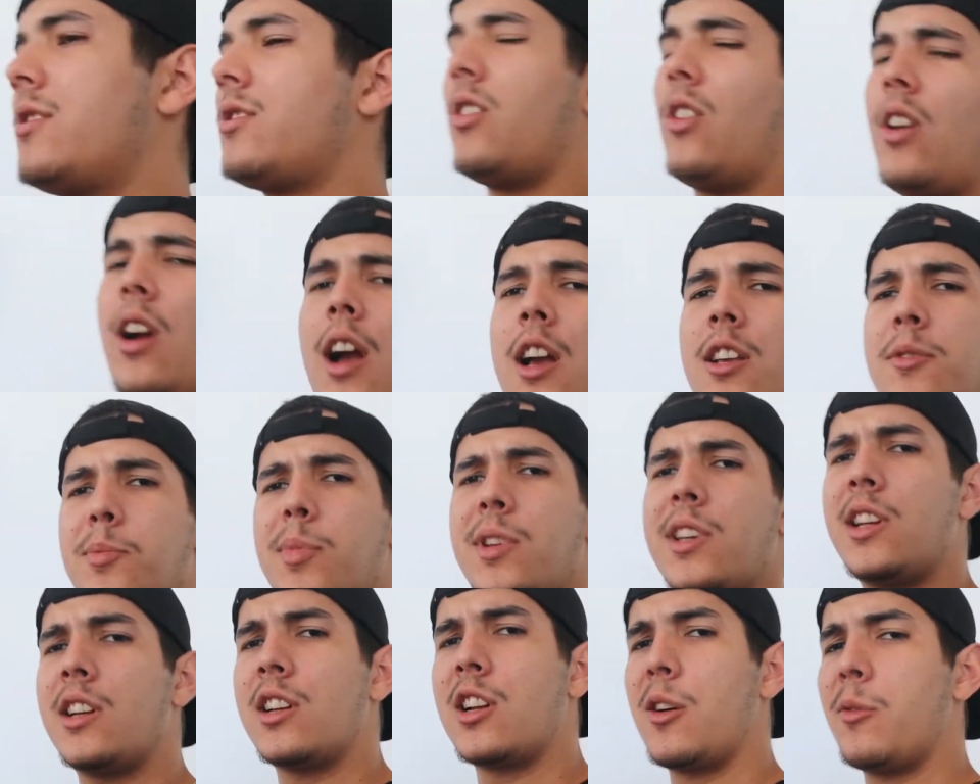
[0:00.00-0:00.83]
So guys,
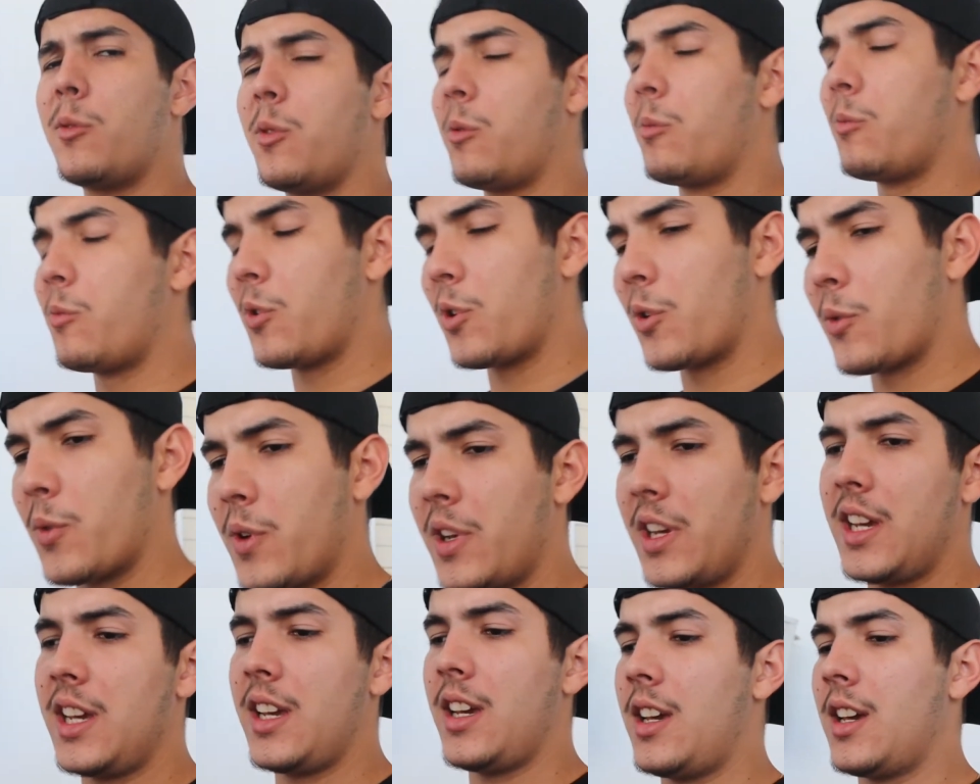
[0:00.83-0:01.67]
picking up on where
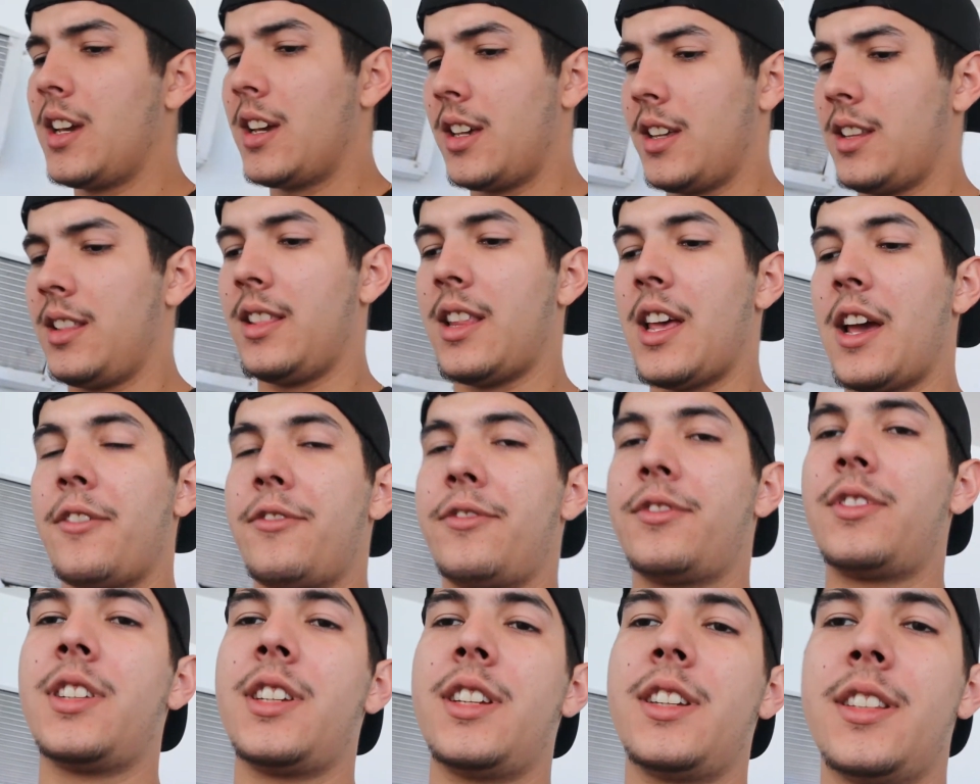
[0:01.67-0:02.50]
we
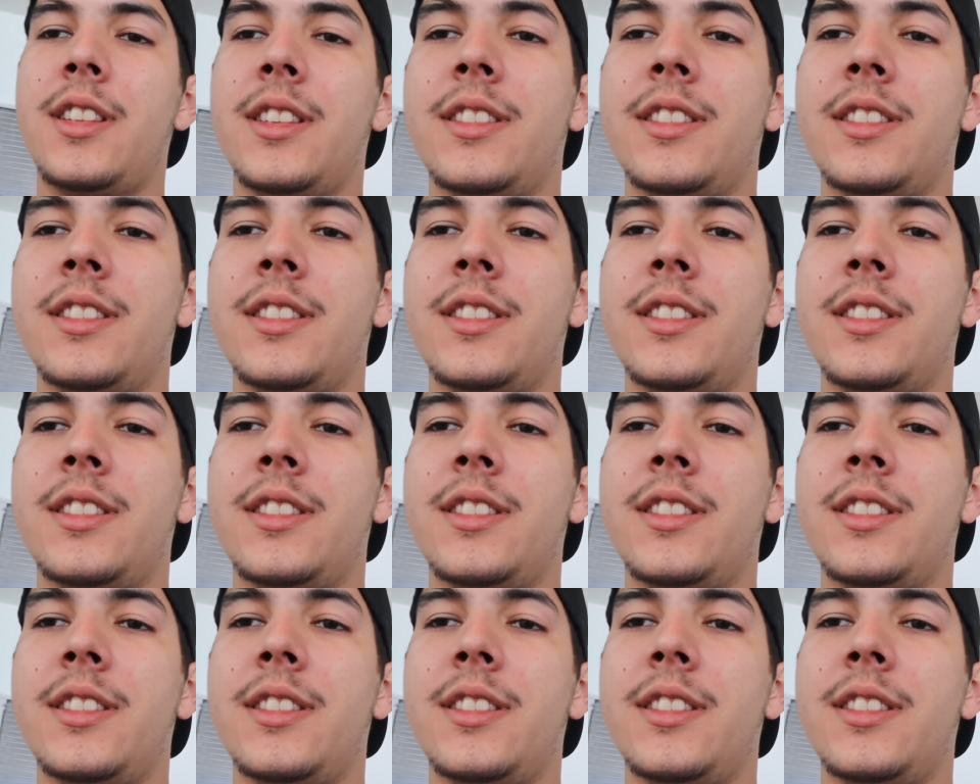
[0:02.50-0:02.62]
left it